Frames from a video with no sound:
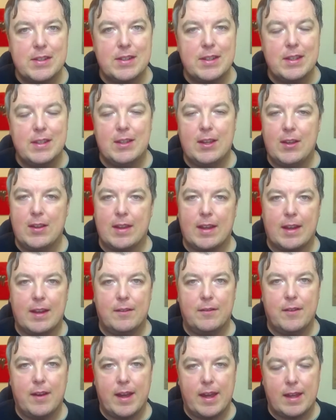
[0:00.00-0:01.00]
to do
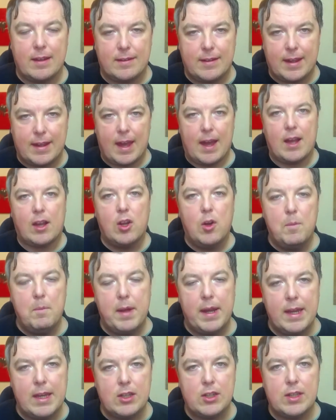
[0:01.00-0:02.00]
that, right? To get a
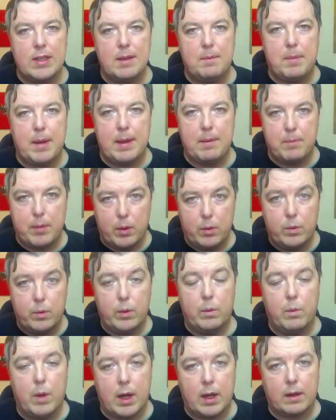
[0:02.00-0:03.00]
combination of people
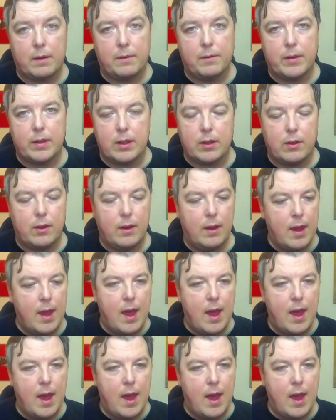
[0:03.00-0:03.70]
who work for you.